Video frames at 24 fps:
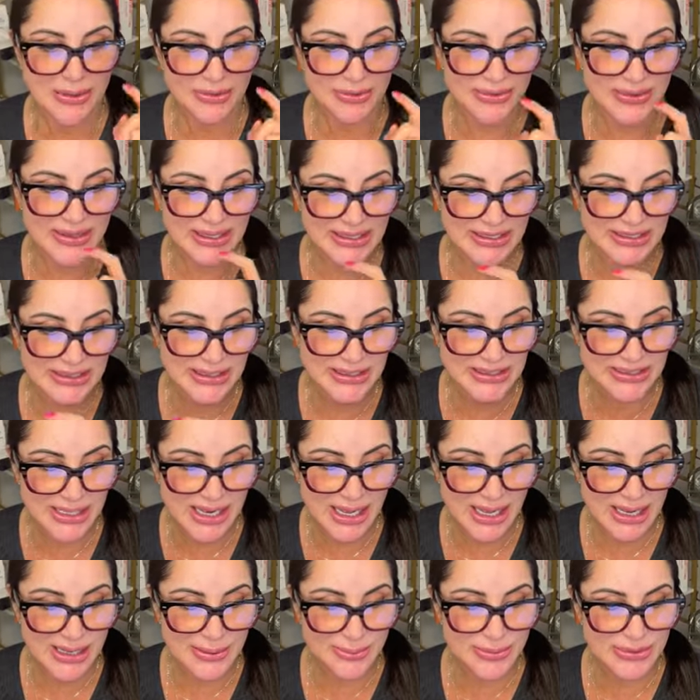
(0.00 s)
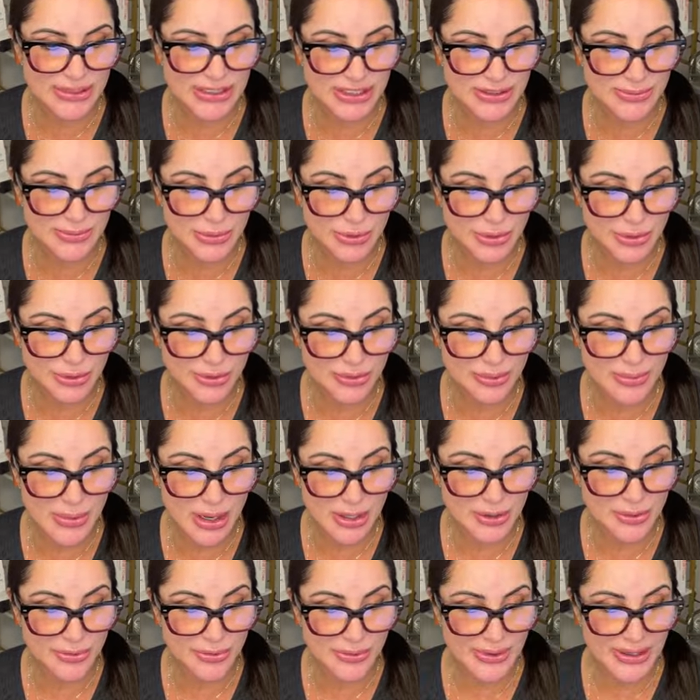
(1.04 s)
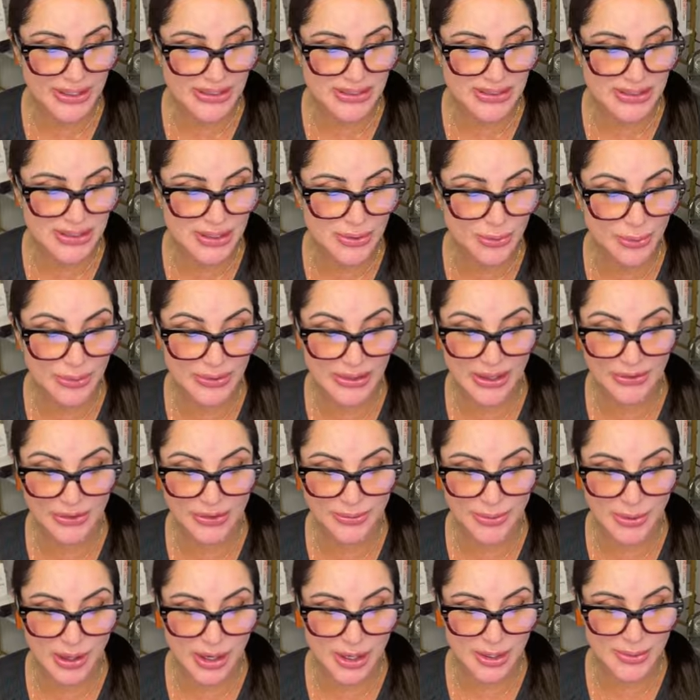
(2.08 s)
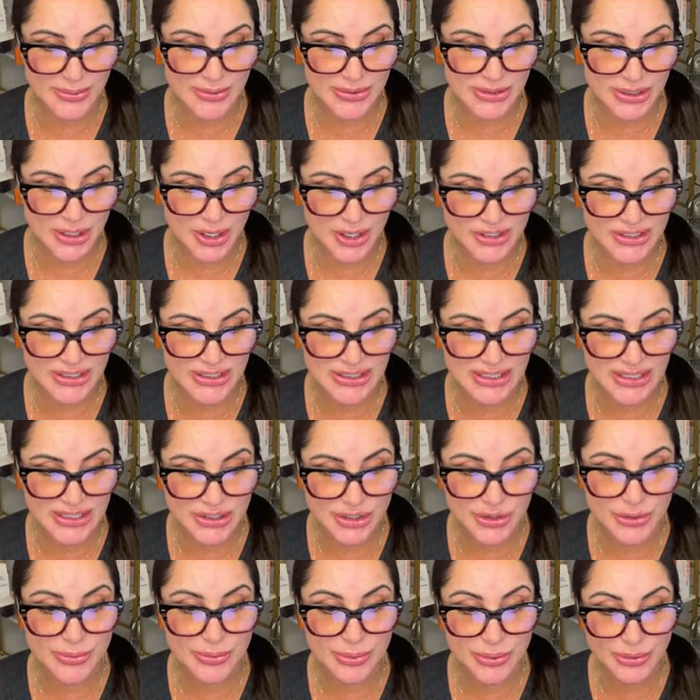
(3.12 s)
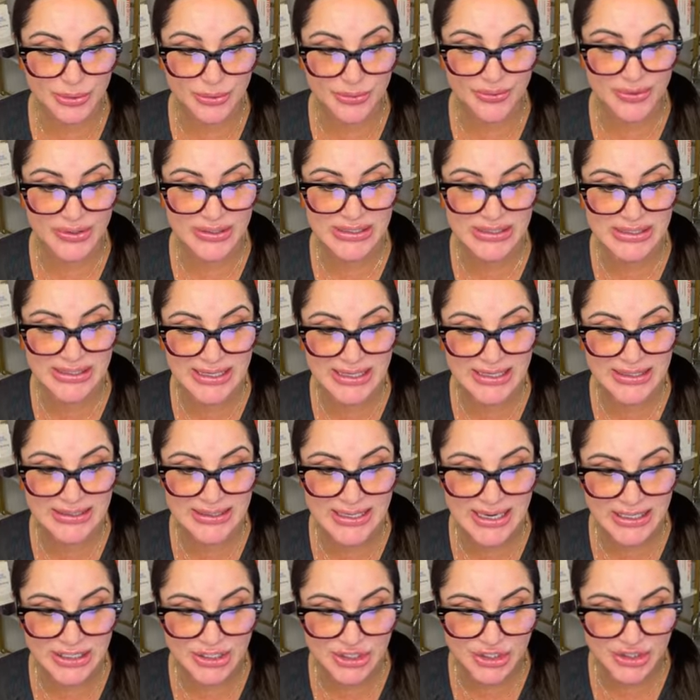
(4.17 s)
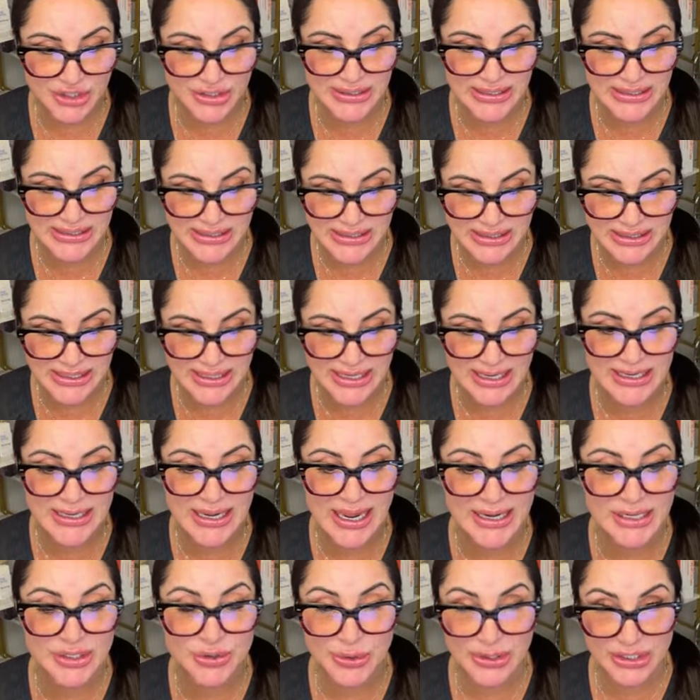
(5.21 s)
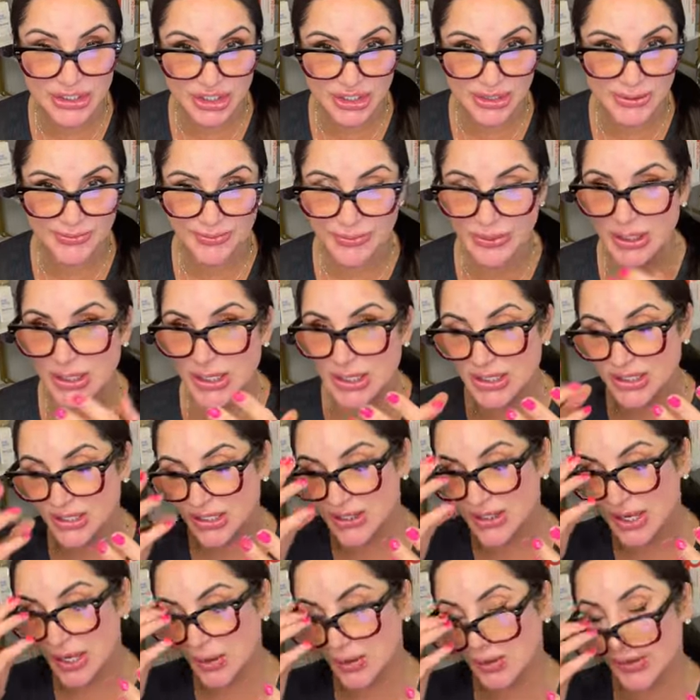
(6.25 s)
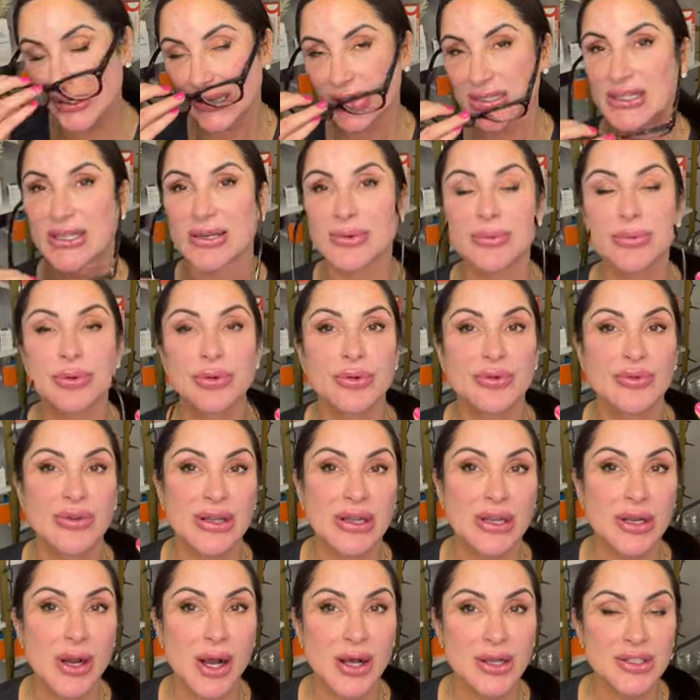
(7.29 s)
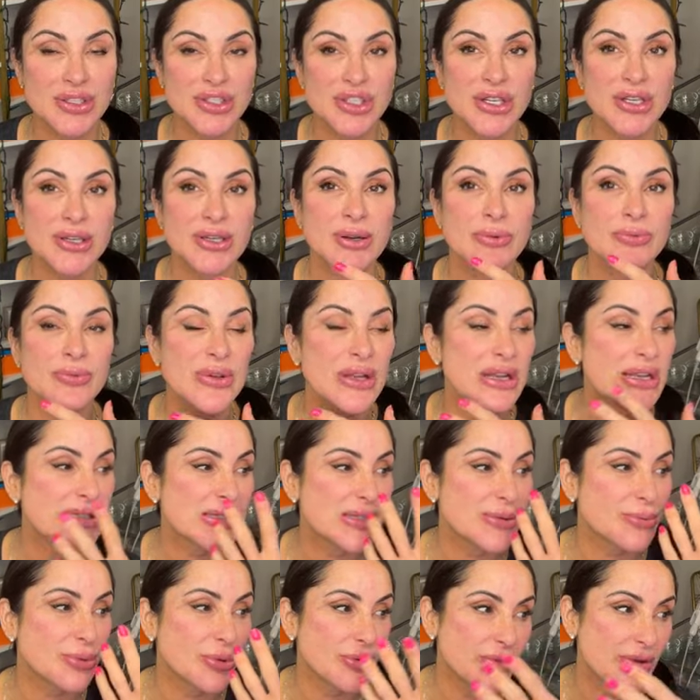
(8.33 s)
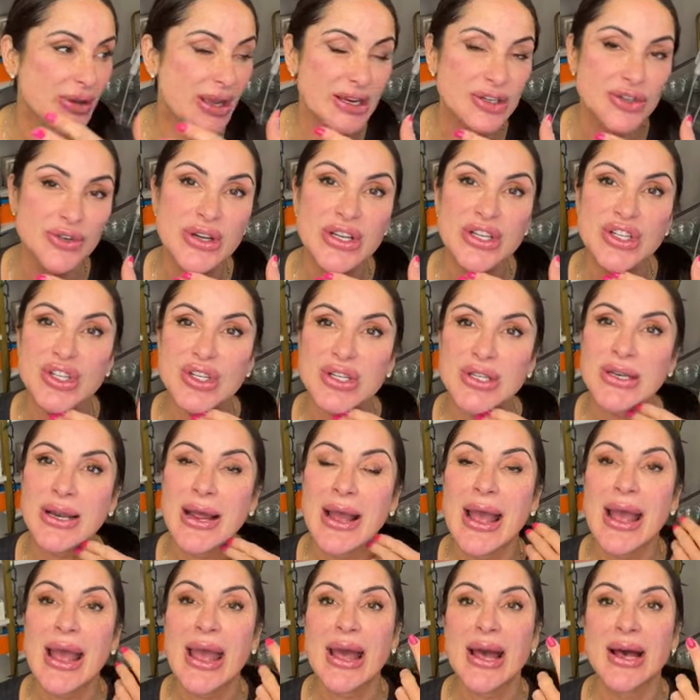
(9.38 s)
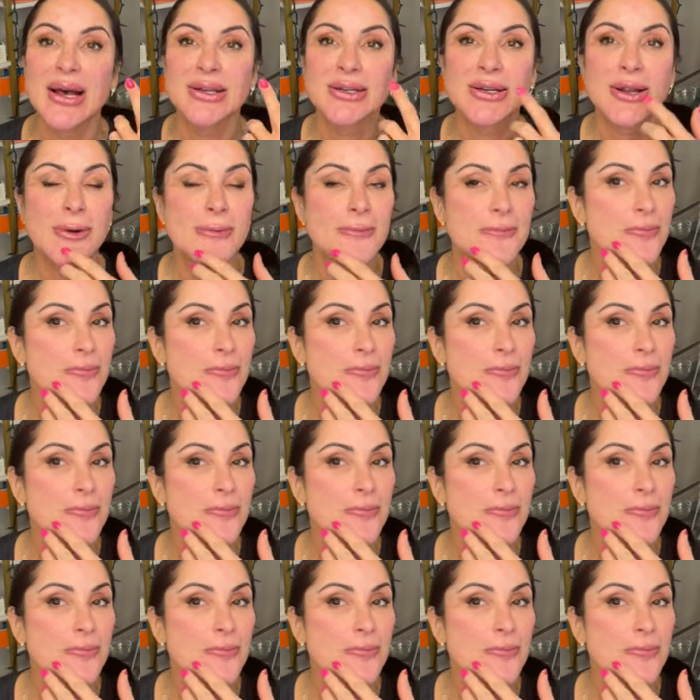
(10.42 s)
These type smooth mono threads without the barbs are designed to improve the skin texture, density, and hydration. So not only is it improving collagen, it's improving hydration and